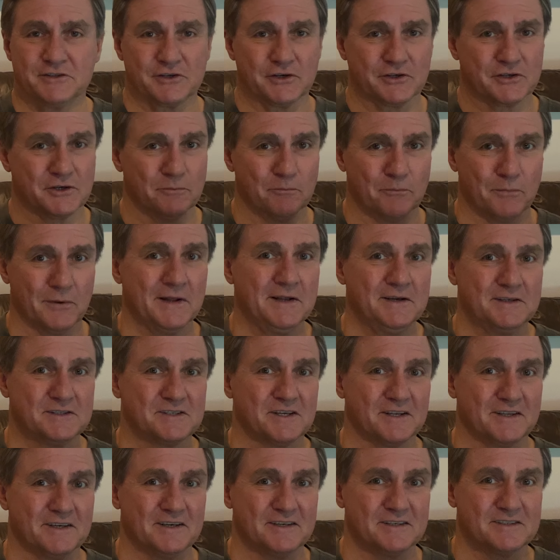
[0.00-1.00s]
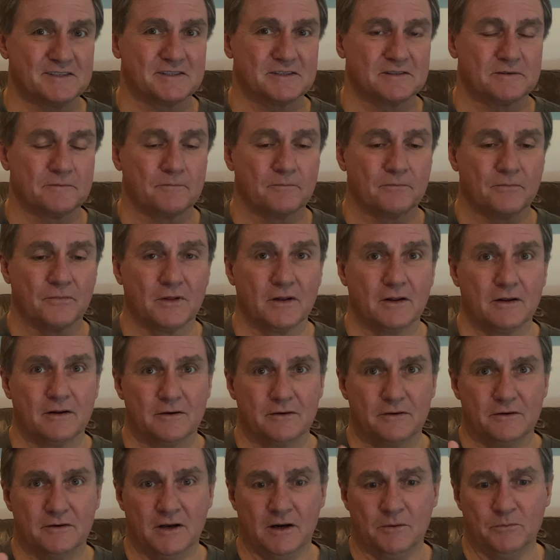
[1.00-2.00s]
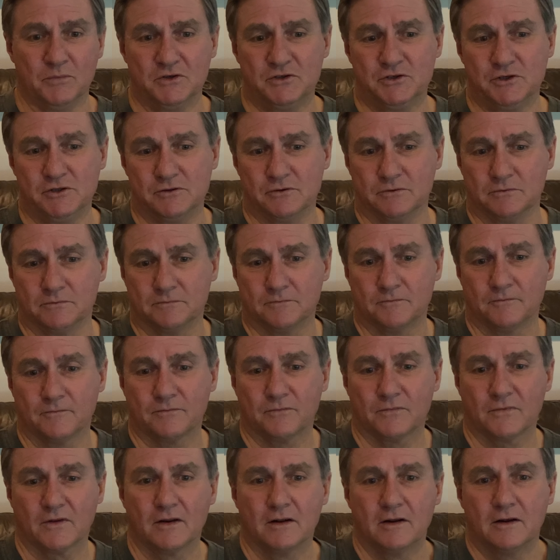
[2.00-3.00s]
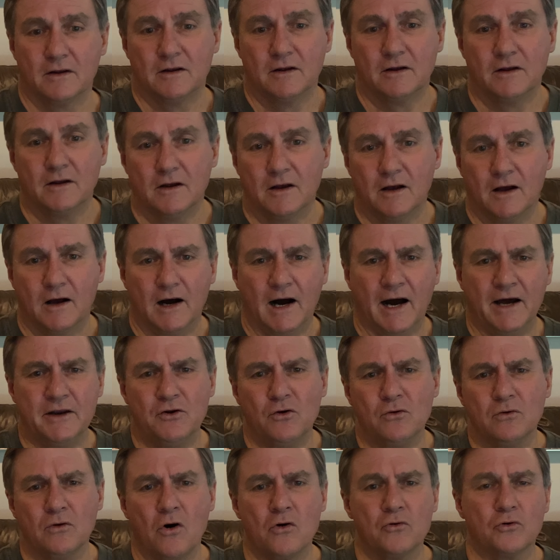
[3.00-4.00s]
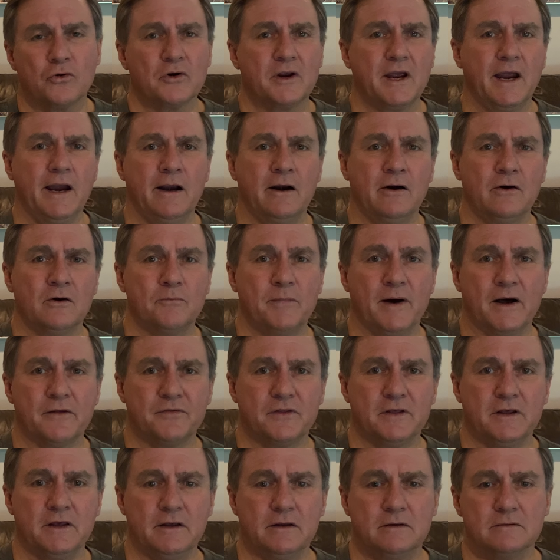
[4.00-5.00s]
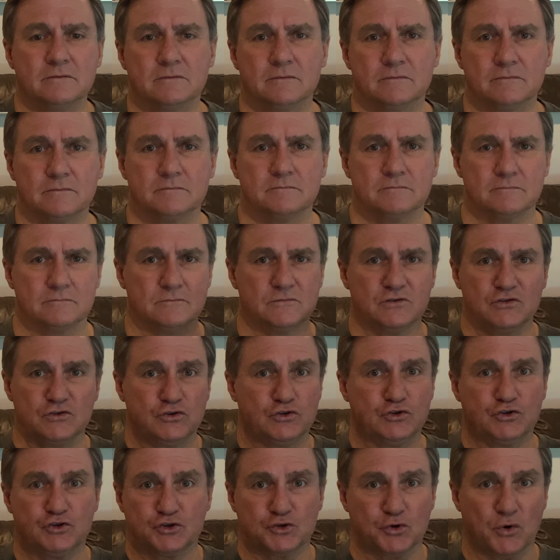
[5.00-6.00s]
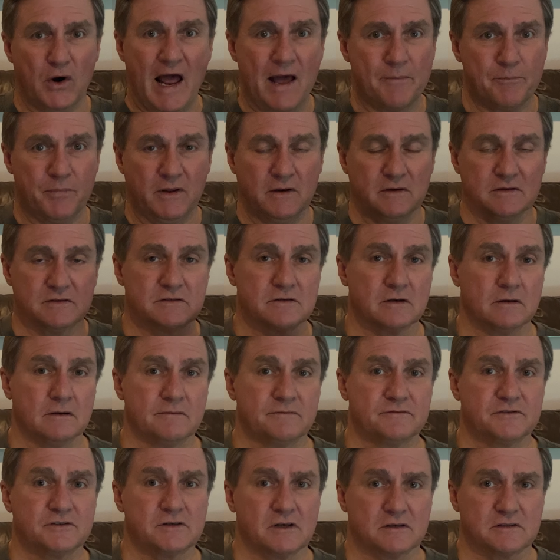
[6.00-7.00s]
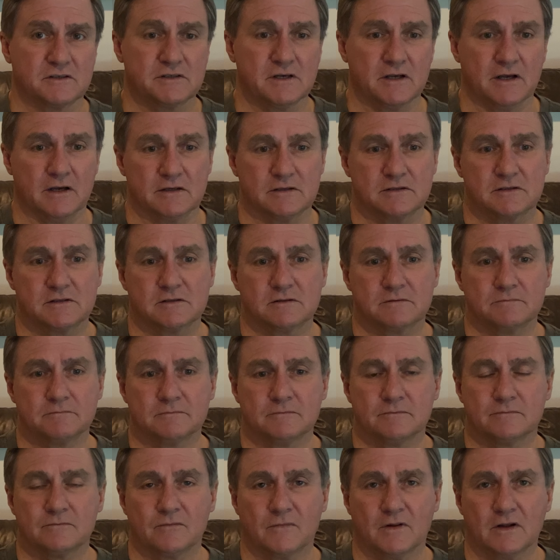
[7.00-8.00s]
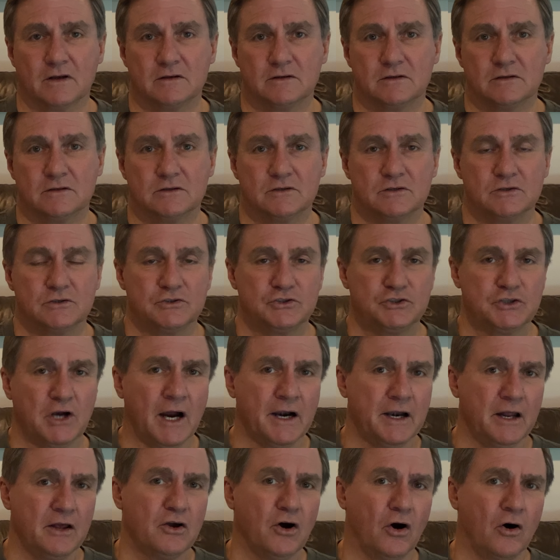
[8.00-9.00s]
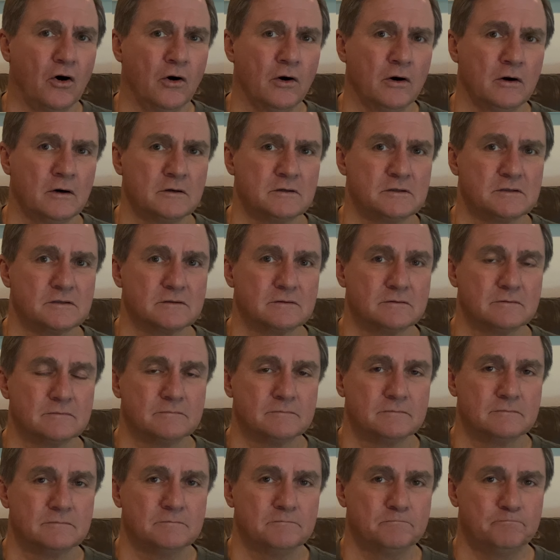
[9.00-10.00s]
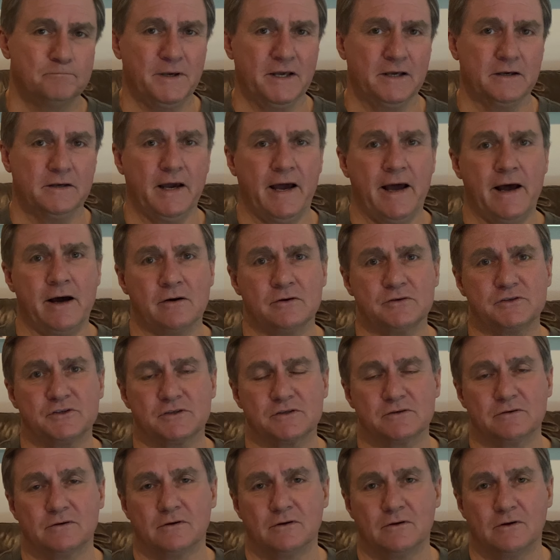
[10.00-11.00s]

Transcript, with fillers: a complete sentence. Number two, I no longer care about the trappings of success shiny cars, big house,